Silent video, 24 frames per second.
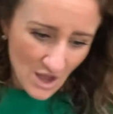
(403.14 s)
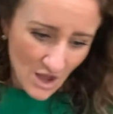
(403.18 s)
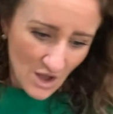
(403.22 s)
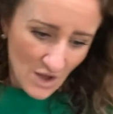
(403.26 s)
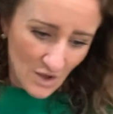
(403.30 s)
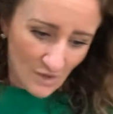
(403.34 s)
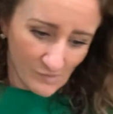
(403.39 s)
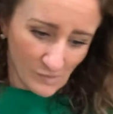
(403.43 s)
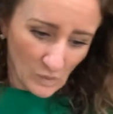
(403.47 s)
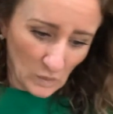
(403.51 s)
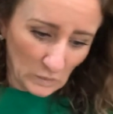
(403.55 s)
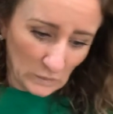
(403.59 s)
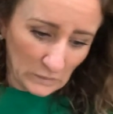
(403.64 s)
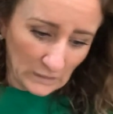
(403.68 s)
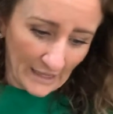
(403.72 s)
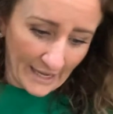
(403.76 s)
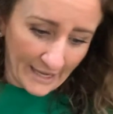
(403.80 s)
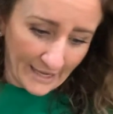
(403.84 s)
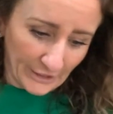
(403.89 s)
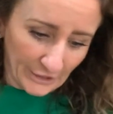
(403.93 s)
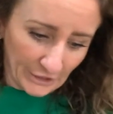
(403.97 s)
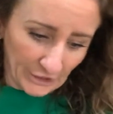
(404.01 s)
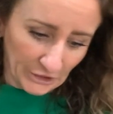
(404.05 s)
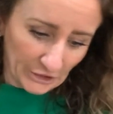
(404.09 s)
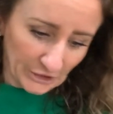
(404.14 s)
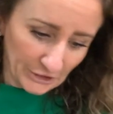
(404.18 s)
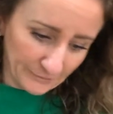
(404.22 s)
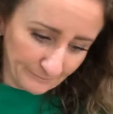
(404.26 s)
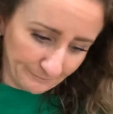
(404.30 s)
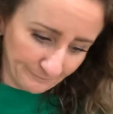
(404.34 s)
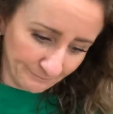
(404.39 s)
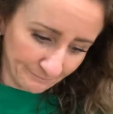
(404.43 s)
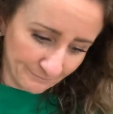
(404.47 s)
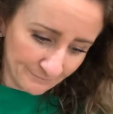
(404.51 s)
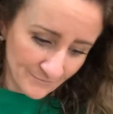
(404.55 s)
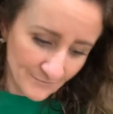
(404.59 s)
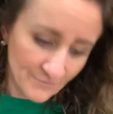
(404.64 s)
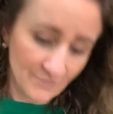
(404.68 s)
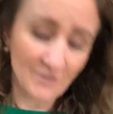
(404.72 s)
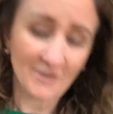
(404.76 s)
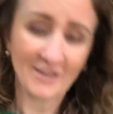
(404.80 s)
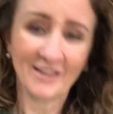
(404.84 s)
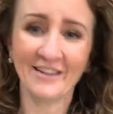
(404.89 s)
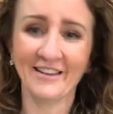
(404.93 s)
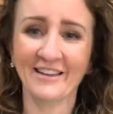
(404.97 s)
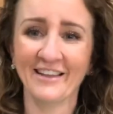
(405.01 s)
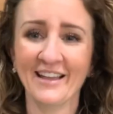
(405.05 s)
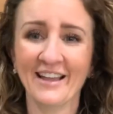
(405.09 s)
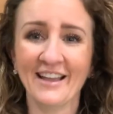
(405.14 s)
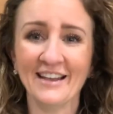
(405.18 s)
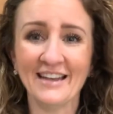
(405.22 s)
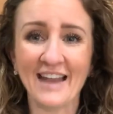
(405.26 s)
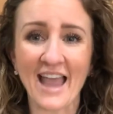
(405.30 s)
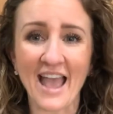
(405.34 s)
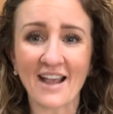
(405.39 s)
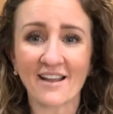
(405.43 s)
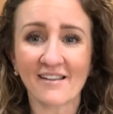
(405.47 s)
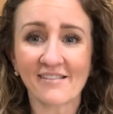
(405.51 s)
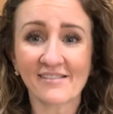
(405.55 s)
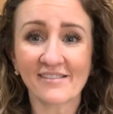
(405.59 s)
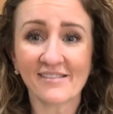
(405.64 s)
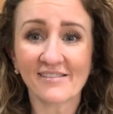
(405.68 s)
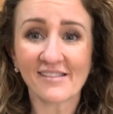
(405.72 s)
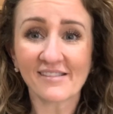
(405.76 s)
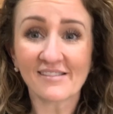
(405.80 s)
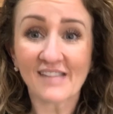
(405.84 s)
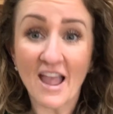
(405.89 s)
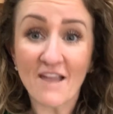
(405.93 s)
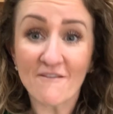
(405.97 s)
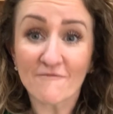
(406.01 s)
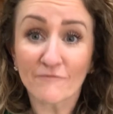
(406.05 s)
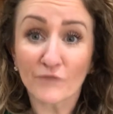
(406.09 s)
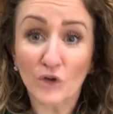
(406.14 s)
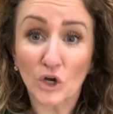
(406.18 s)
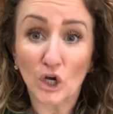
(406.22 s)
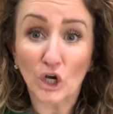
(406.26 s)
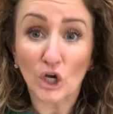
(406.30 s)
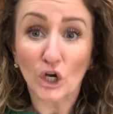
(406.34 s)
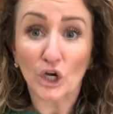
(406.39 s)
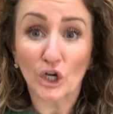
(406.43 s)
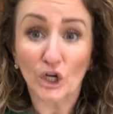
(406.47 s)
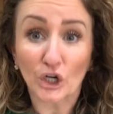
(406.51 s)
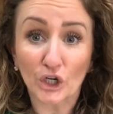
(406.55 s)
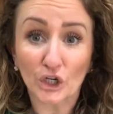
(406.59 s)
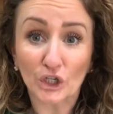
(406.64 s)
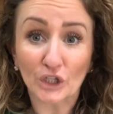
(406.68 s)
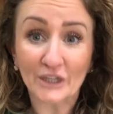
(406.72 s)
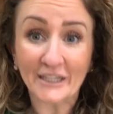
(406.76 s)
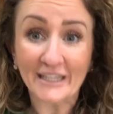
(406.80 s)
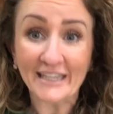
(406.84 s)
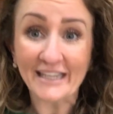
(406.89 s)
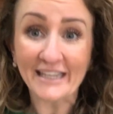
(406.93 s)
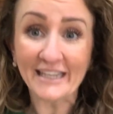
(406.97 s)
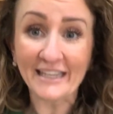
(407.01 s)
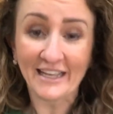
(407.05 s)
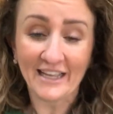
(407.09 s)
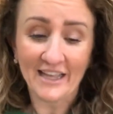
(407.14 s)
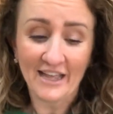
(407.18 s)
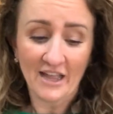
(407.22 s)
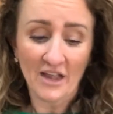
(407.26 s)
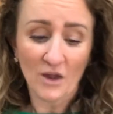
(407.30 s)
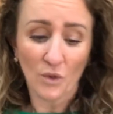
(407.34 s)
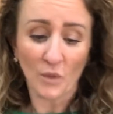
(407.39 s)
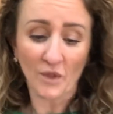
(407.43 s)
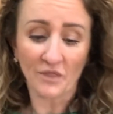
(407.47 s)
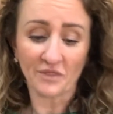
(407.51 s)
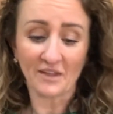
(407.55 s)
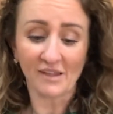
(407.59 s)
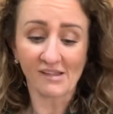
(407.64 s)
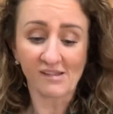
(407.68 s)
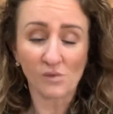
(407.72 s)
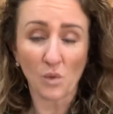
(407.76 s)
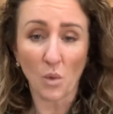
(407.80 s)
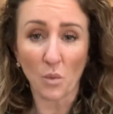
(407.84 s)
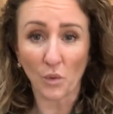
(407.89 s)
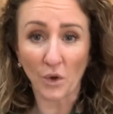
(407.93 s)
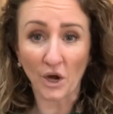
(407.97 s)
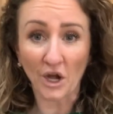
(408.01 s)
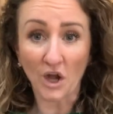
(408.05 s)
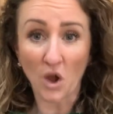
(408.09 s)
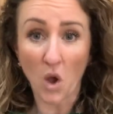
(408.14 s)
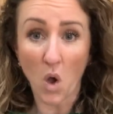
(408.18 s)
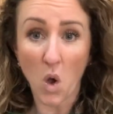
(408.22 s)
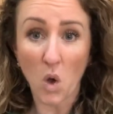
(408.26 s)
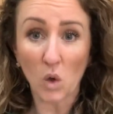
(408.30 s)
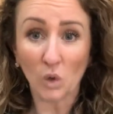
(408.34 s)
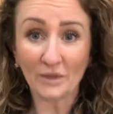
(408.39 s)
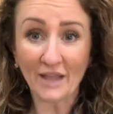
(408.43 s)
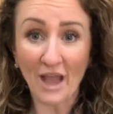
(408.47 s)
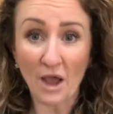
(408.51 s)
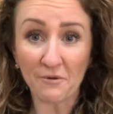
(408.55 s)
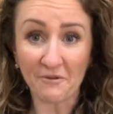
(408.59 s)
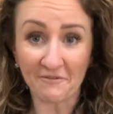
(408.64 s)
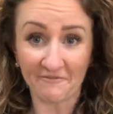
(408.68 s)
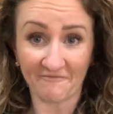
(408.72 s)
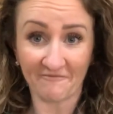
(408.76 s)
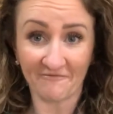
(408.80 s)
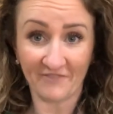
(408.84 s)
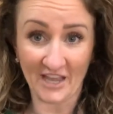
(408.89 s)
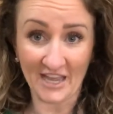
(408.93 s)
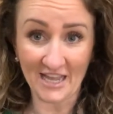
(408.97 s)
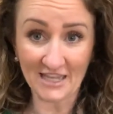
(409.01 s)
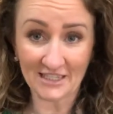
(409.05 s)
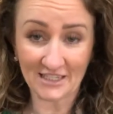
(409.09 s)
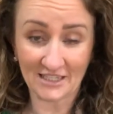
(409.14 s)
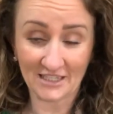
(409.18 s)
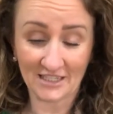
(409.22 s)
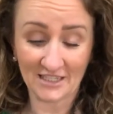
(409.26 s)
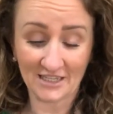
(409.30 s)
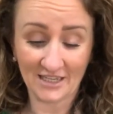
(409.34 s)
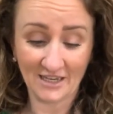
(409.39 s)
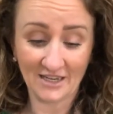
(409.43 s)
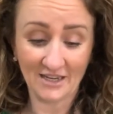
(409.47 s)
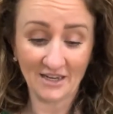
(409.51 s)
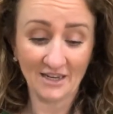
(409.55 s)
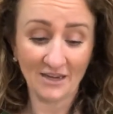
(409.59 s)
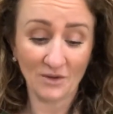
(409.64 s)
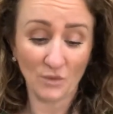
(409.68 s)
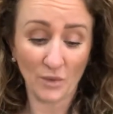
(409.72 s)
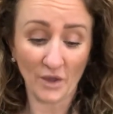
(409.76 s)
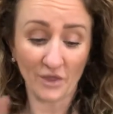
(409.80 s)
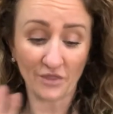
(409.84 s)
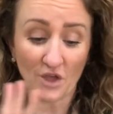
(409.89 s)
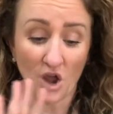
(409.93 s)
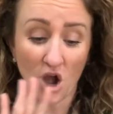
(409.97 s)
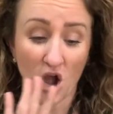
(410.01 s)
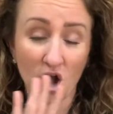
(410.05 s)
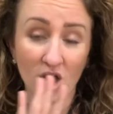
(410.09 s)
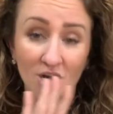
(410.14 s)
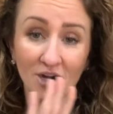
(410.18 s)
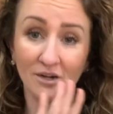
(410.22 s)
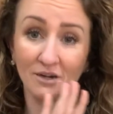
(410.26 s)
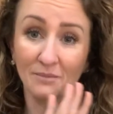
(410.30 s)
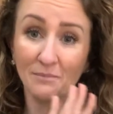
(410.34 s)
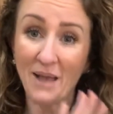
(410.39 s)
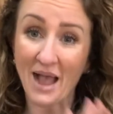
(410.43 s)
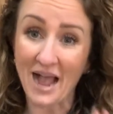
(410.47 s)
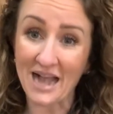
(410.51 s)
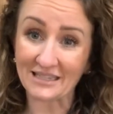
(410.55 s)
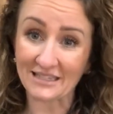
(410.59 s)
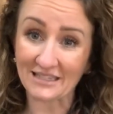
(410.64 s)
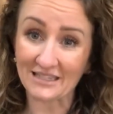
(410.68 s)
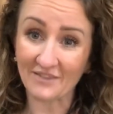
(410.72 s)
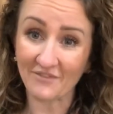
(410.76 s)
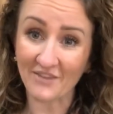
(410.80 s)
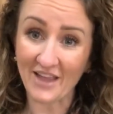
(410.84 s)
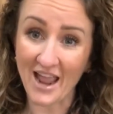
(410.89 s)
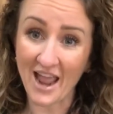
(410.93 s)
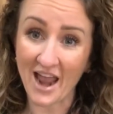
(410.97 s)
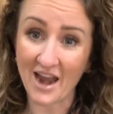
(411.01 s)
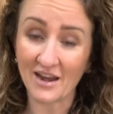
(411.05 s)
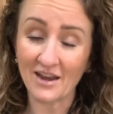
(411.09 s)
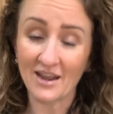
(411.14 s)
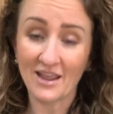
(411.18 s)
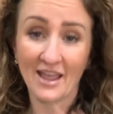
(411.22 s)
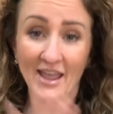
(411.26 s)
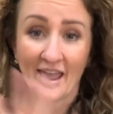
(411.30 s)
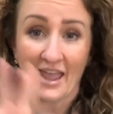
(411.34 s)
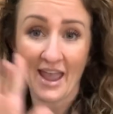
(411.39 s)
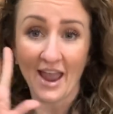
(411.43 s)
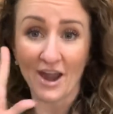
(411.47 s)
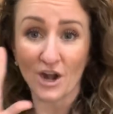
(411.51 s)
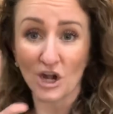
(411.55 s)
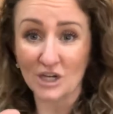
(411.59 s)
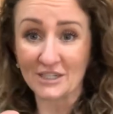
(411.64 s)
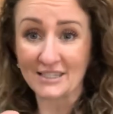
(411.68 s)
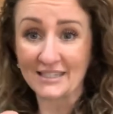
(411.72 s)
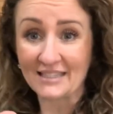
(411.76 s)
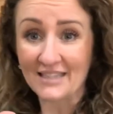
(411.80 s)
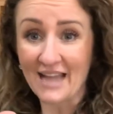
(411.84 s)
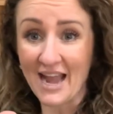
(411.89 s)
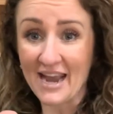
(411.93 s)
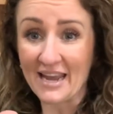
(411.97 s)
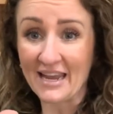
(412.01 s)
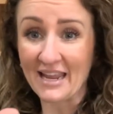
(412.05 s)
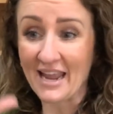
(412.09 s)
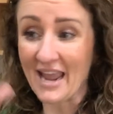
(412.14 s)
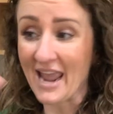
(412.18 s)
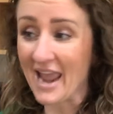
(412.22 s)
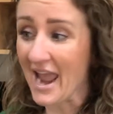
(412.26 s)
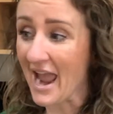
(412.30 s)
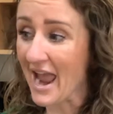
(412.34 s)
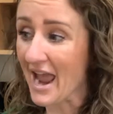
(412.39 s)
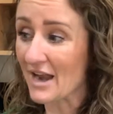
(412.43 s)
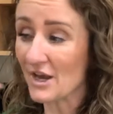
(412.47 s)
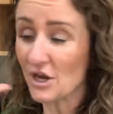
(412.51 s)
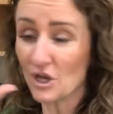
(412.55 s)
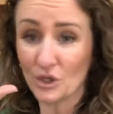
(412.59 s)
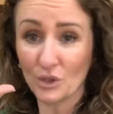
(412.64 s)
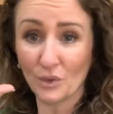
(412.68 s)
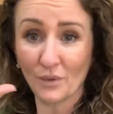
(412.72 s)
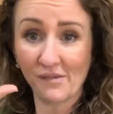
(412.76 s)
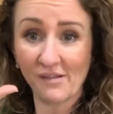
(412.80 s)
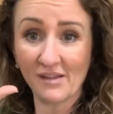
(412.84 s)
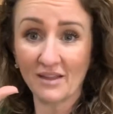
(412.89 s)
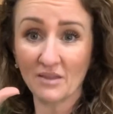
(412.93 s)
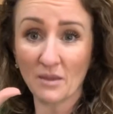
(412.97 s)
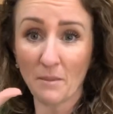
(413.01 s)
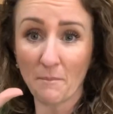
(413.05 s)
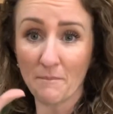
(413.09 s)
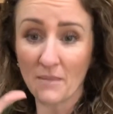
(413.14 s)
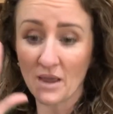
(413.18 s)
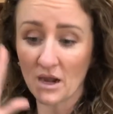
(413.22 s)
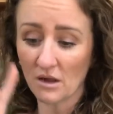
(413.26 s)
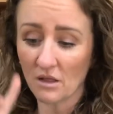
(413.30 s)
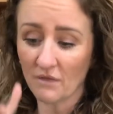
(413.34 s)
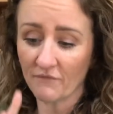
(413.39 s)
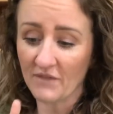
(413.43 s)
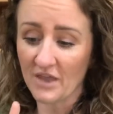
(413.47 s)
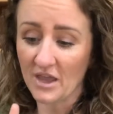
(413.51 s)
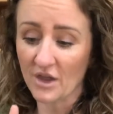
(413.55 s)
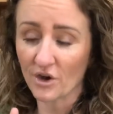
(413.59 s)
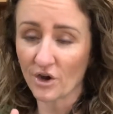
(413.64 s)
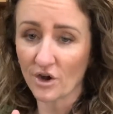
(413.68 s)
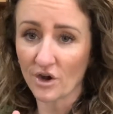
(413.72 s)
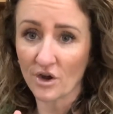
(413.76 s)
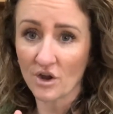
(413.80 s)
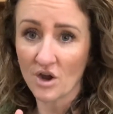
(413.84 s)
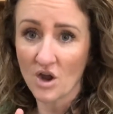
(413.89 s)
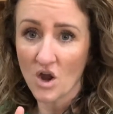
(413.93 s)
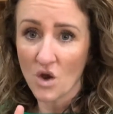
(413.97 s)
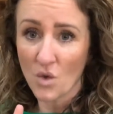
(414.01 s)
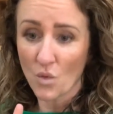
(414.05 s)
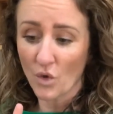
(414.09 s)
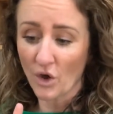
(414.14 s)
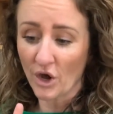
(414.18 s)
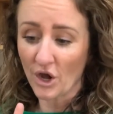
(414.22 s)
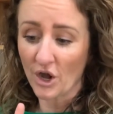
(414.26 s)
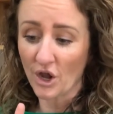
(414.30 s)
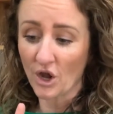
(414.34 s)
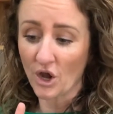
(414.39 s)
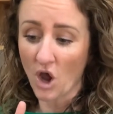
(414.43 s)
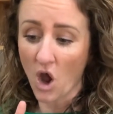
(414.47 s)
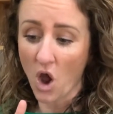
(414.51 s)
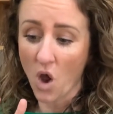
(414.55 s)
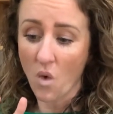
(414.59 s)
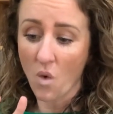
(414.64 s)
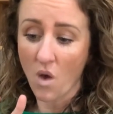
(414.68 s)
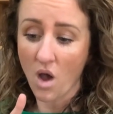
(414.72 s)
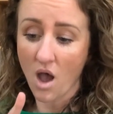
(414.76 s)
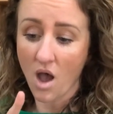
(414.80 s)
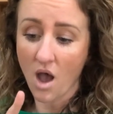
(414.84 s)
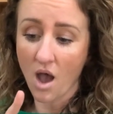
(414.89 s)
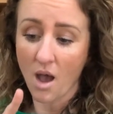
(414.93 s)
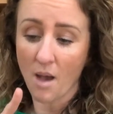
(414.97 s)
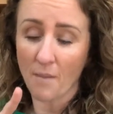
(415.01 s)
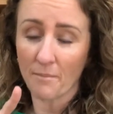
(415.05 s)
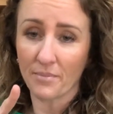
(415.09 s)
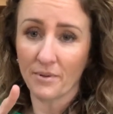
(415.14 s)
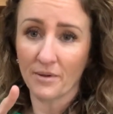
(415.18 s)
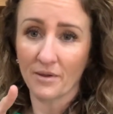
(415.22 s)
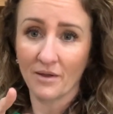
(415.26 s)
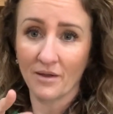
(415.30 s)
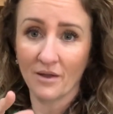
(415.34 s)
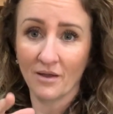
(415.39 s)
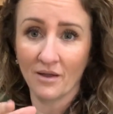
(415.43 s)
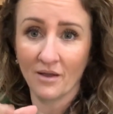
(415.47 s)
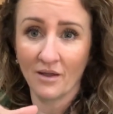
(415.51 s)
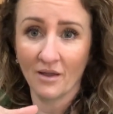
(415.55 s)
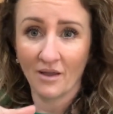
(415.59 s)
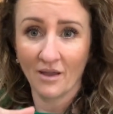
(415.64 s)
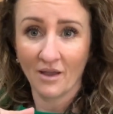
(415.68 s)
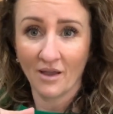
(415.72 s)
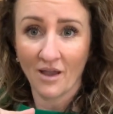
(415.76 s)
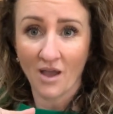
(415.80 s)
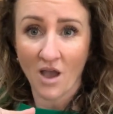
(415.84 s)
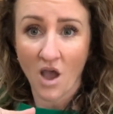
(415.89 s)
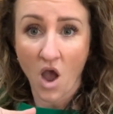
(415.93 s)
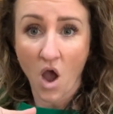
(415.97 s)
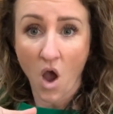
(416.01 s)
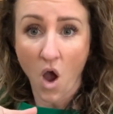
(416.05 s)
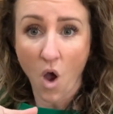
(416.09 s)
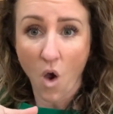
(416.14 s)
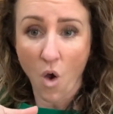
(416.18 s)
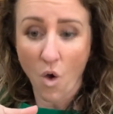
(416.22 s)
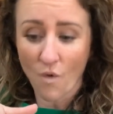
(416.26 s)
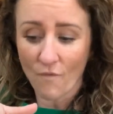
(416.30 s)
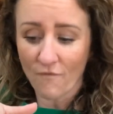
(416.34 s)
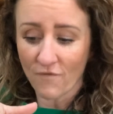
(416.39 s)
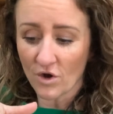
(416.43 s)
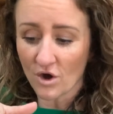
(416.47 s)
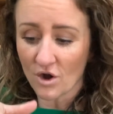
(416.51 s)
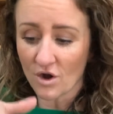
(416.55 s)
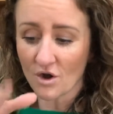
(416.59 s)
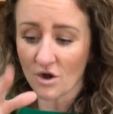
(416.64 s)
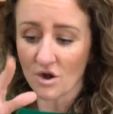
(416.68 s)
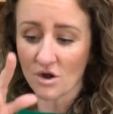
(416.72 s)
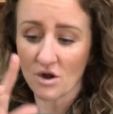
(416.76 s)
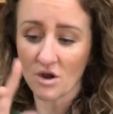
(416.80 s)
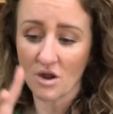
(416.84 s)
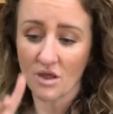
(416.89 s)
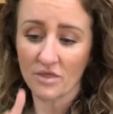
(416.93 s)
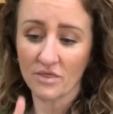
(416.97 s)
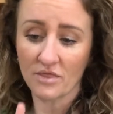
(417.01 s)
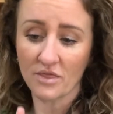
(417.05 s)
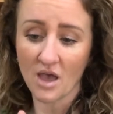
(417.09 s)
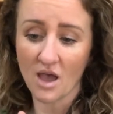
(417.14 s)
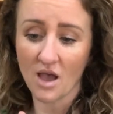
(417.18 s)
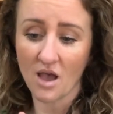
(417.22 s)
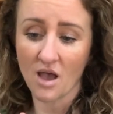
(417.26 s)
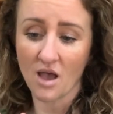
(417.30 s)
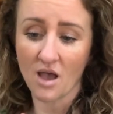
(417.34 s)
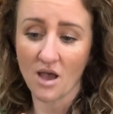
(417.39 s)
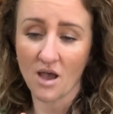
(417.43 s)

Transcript: So later. Next is the sign for early. With this one, we're going to hold out a fist with our passive hand and our signing hand. Using the middle finger, we're going to go up over the